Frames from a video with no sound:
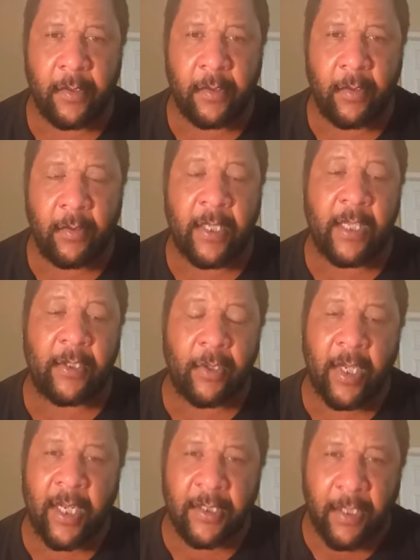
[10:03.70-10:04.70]
Okay, you're
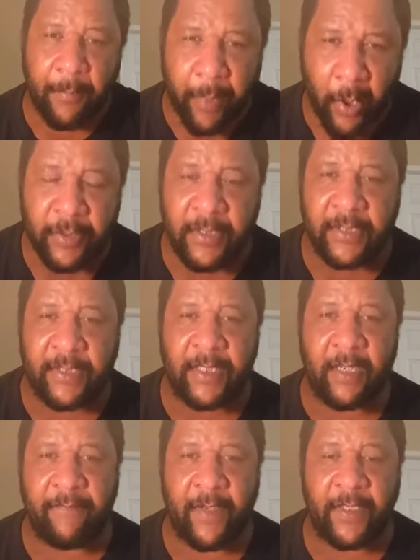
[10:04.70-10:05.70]
in the person
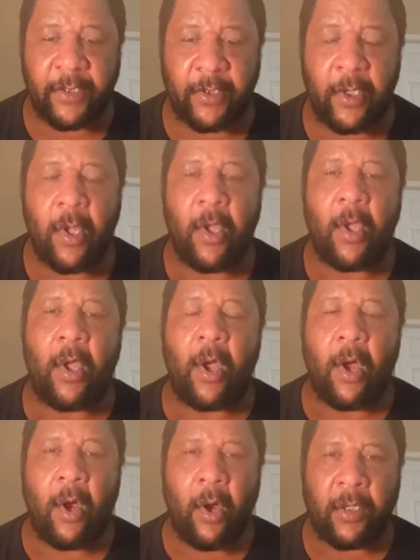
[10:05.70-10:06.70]
salvation.
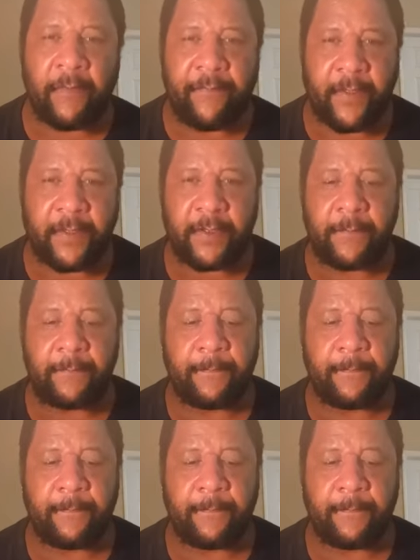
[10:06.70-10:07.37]
All of us,